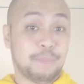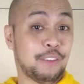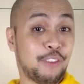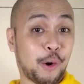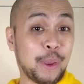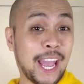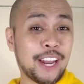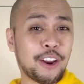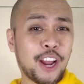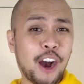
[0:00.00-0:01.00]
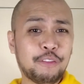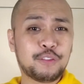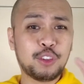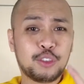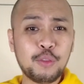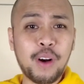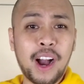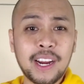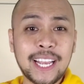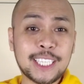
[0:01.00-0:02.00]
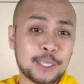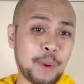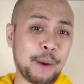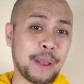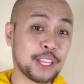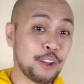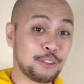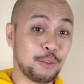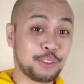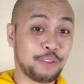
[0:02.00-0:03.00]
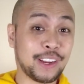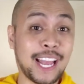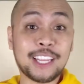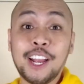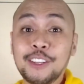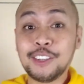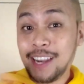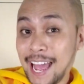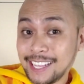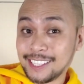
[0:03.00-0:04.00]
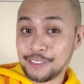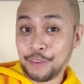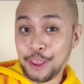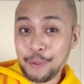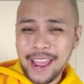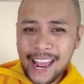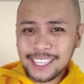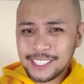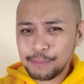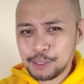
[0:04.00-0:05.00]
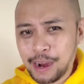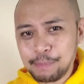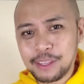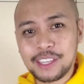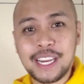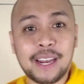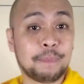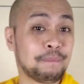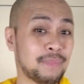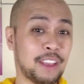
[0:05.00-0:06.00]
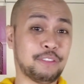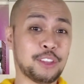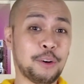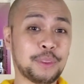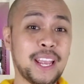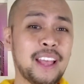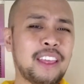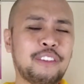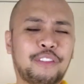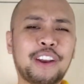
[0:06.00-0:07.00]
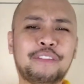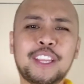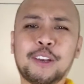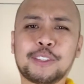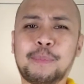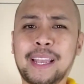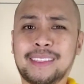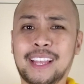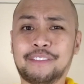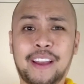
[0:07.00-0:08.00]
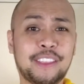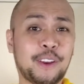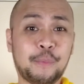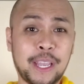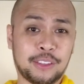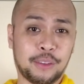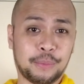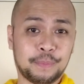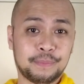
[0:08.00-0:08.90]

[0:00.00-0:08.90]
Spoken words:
Before we head on off to do our experiment, don't forget to like this video and subscribe to the channel. If you don't, then fun videos might not find their way to you.